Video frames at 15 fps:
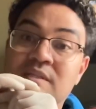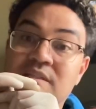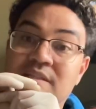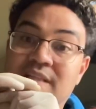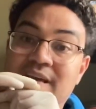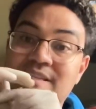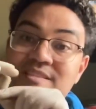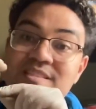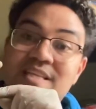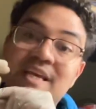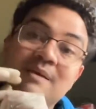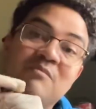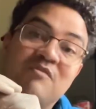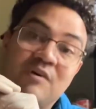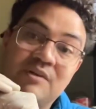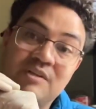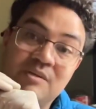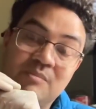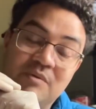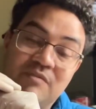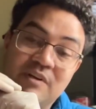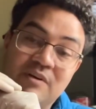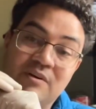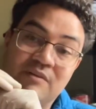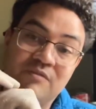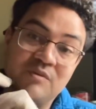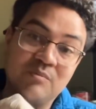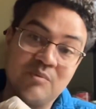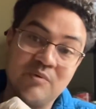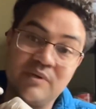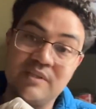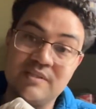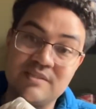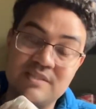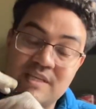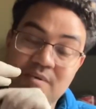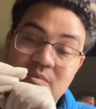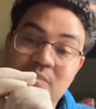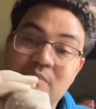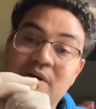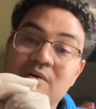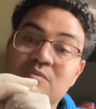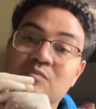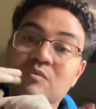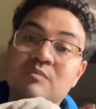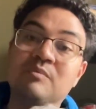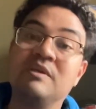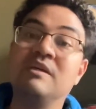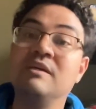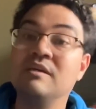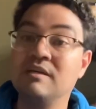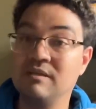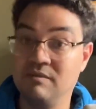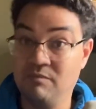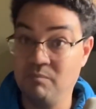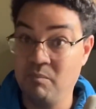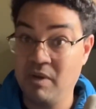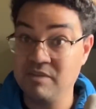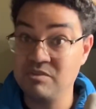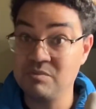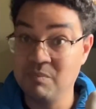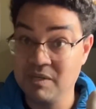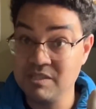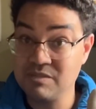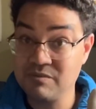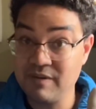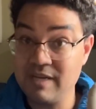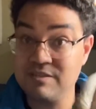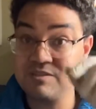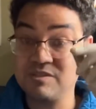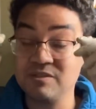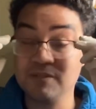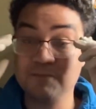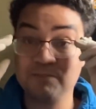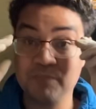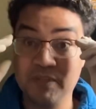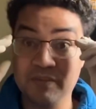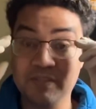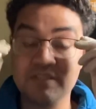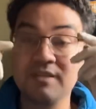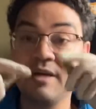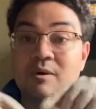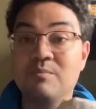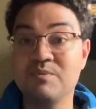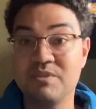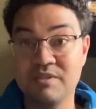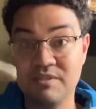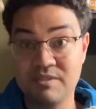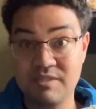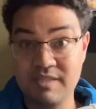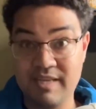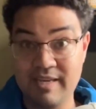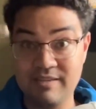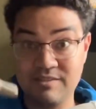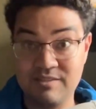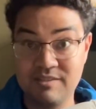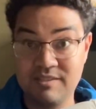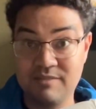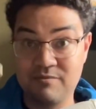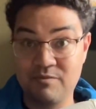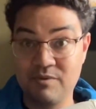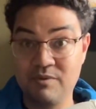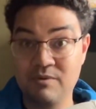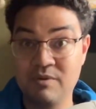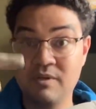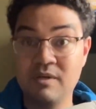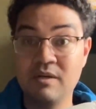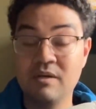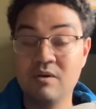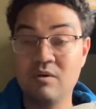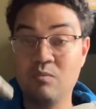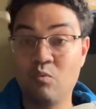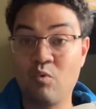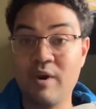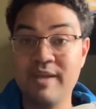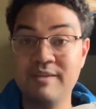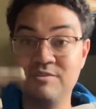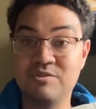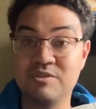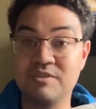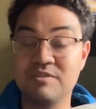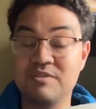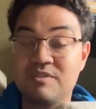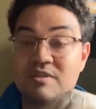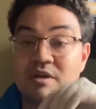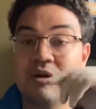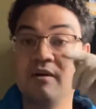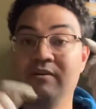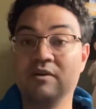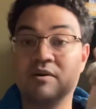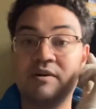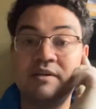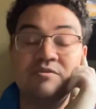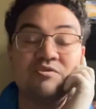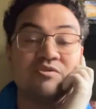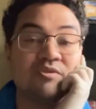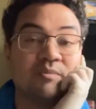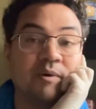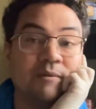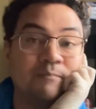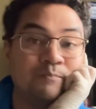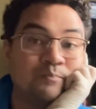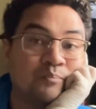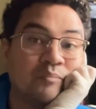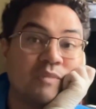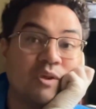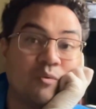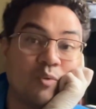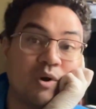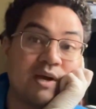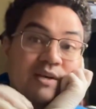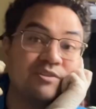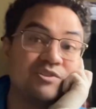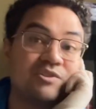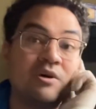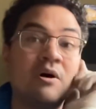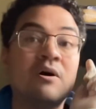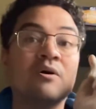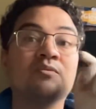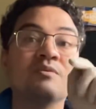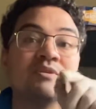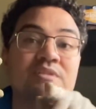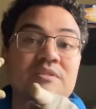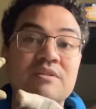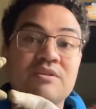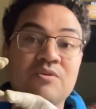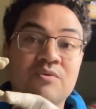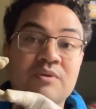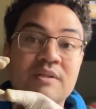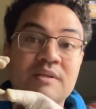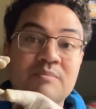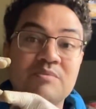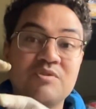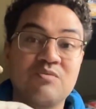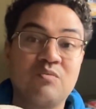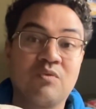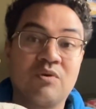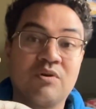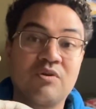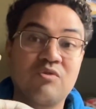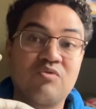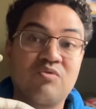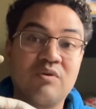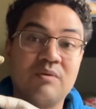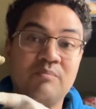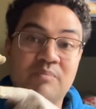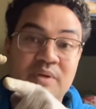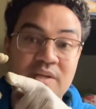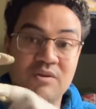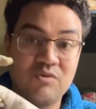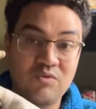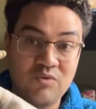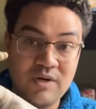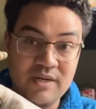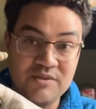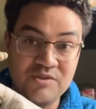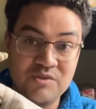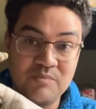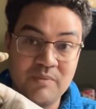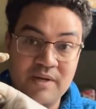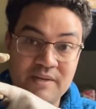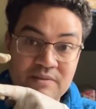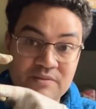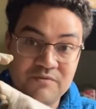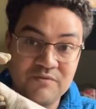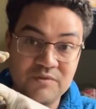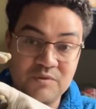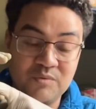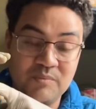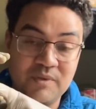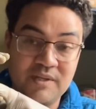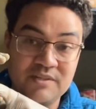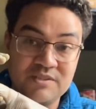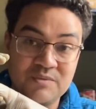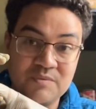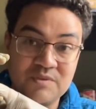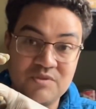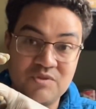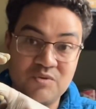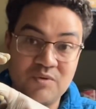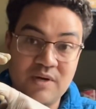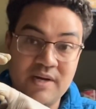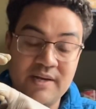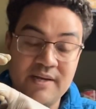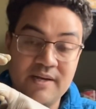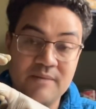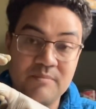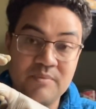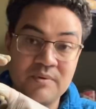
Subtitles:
that same volume of air, if you're blowing the same amount, will be much, much faster. And this helps us get to different ranges on our instrument. What I saw was your lips were being crushed by the flute because it was too high up,